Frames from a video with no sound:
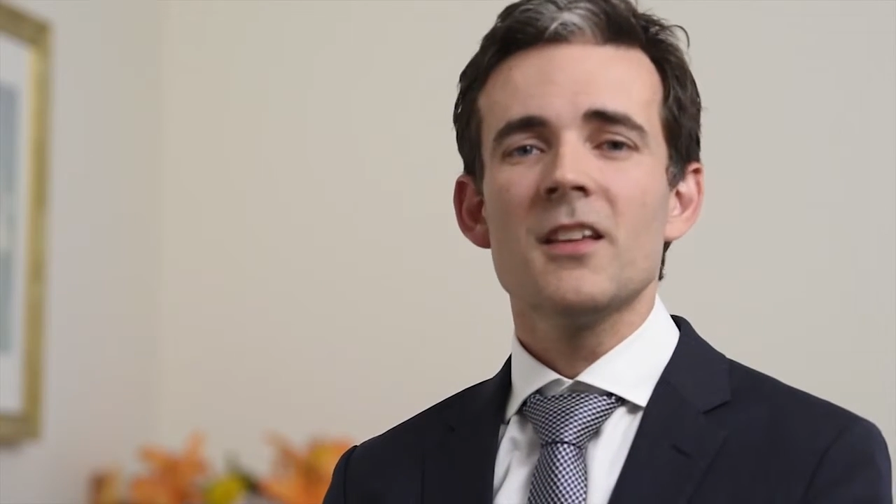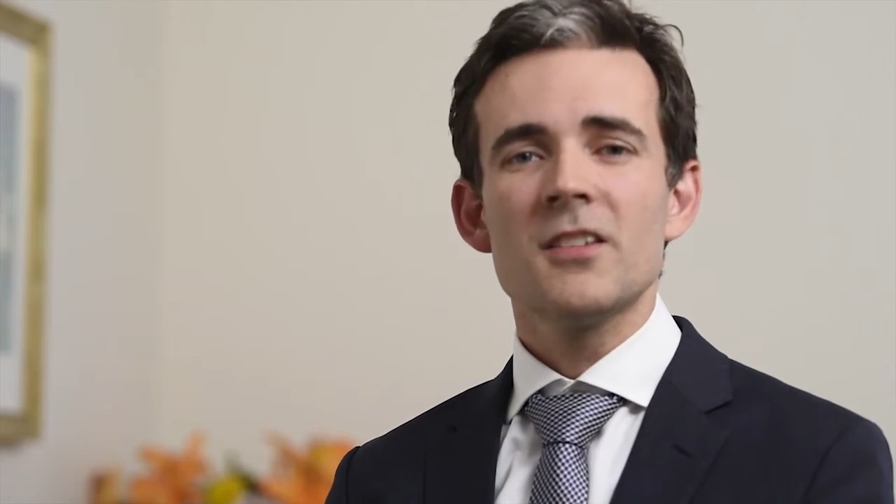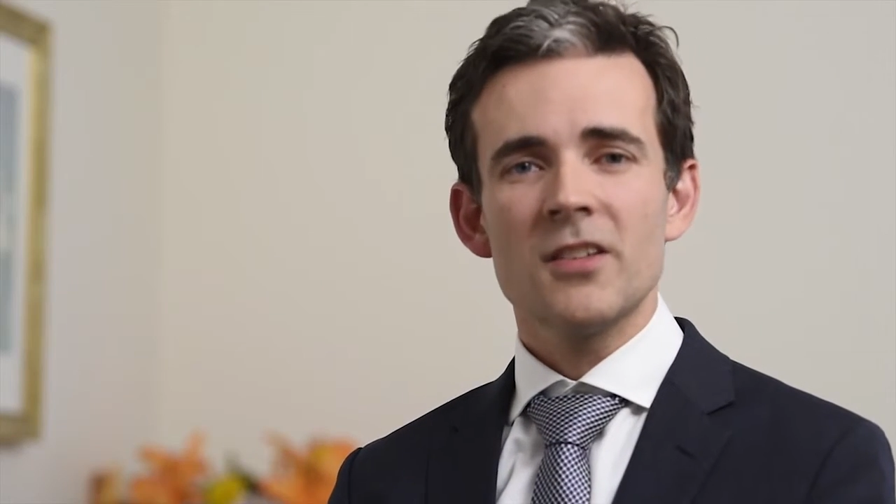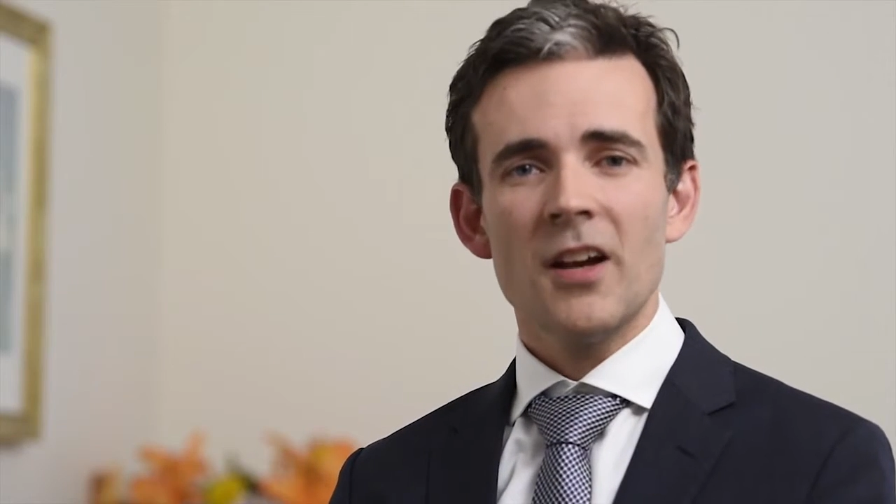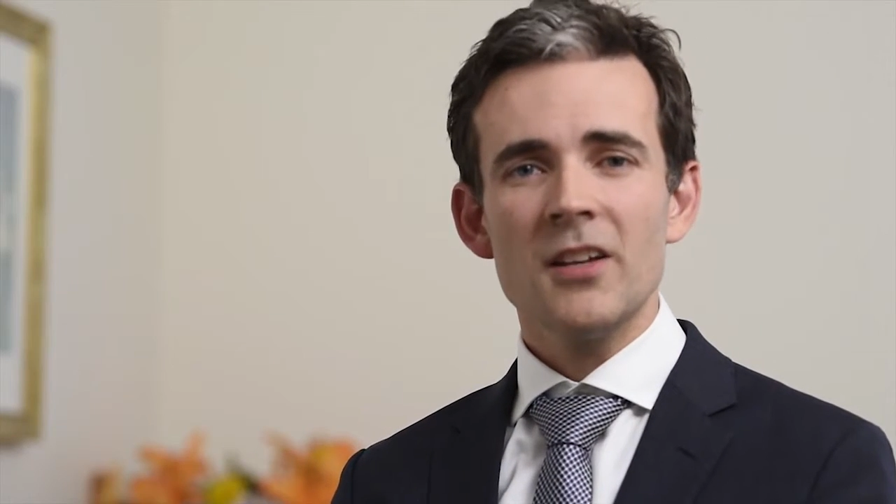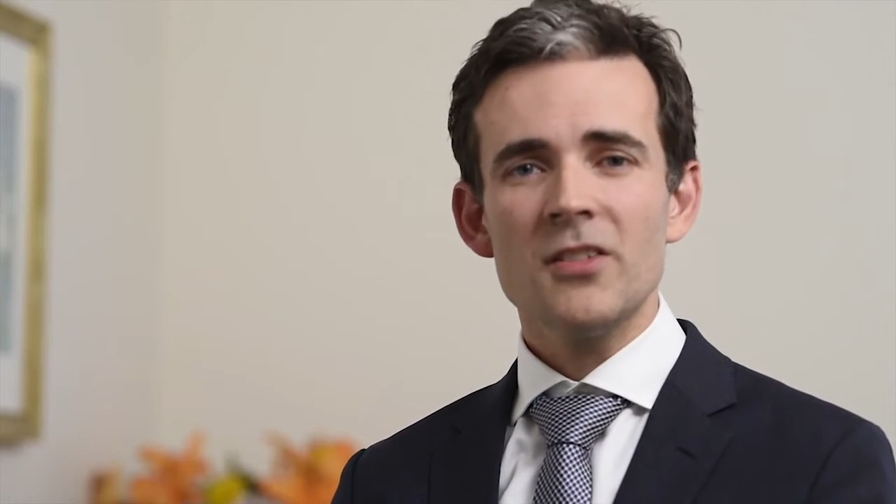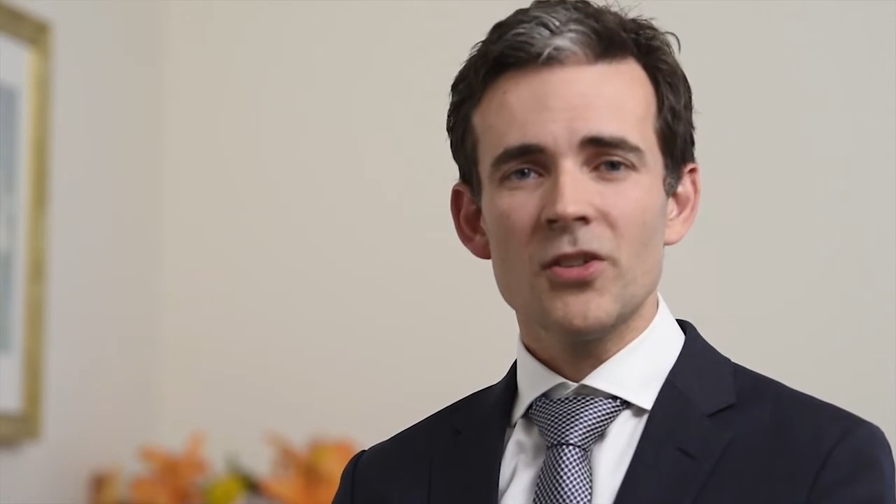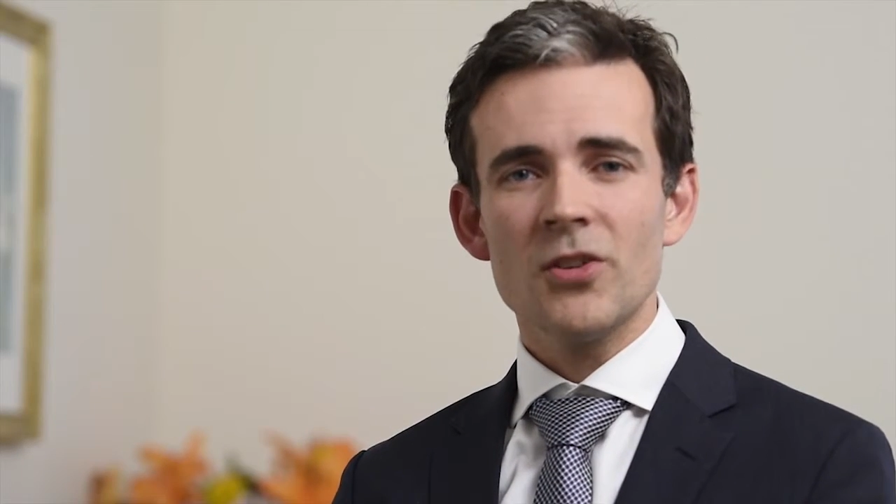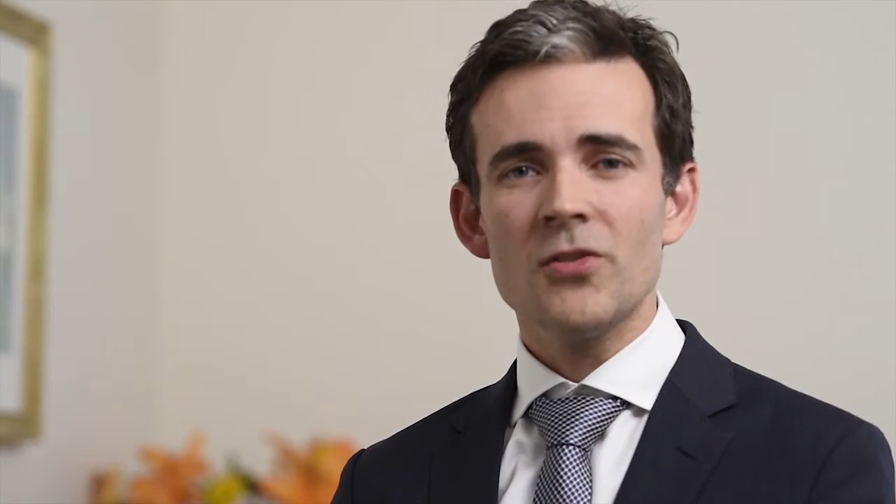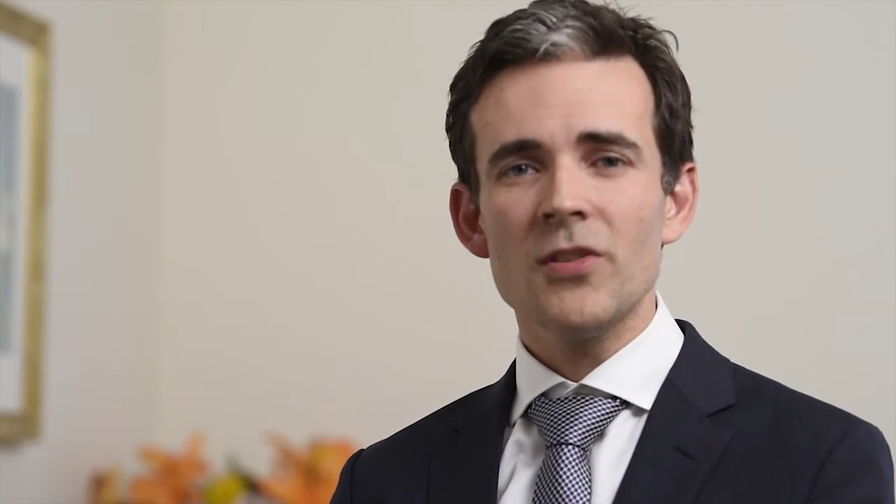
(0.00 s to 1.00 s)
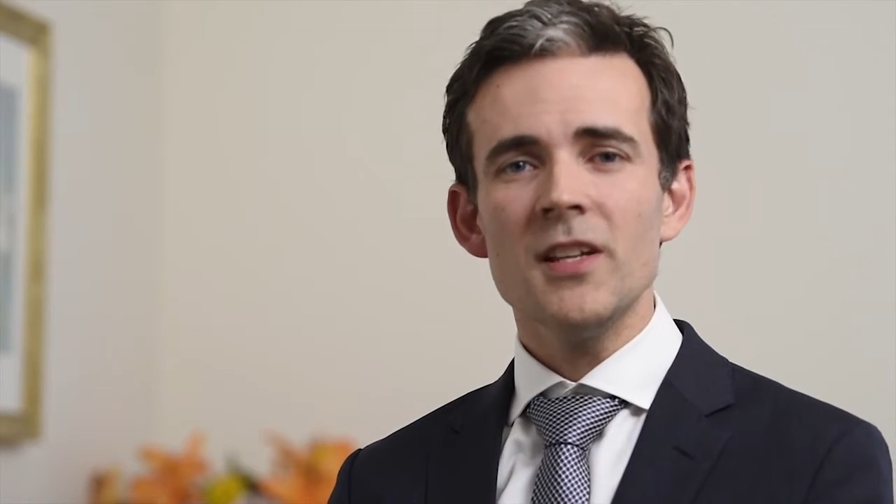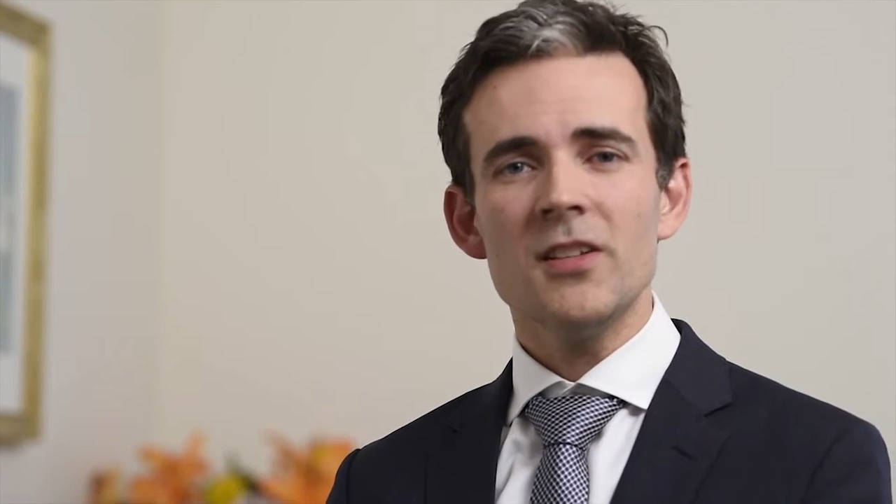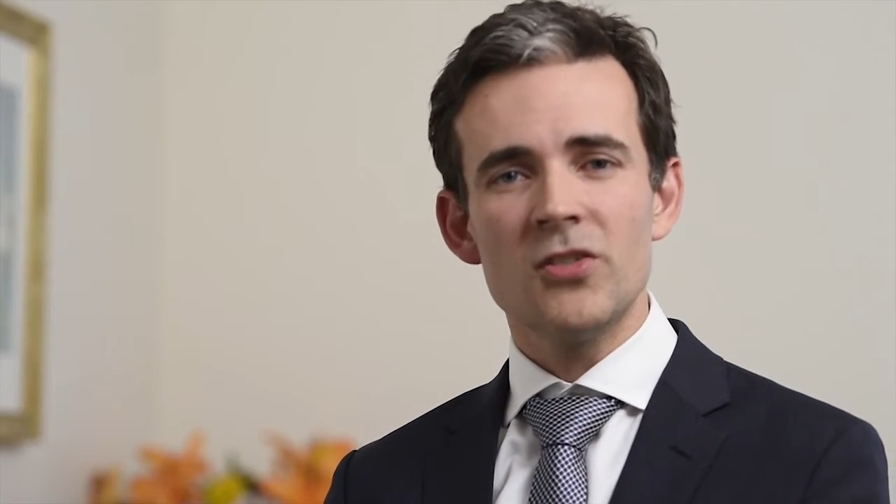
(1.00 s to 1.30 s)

Sinus surgery is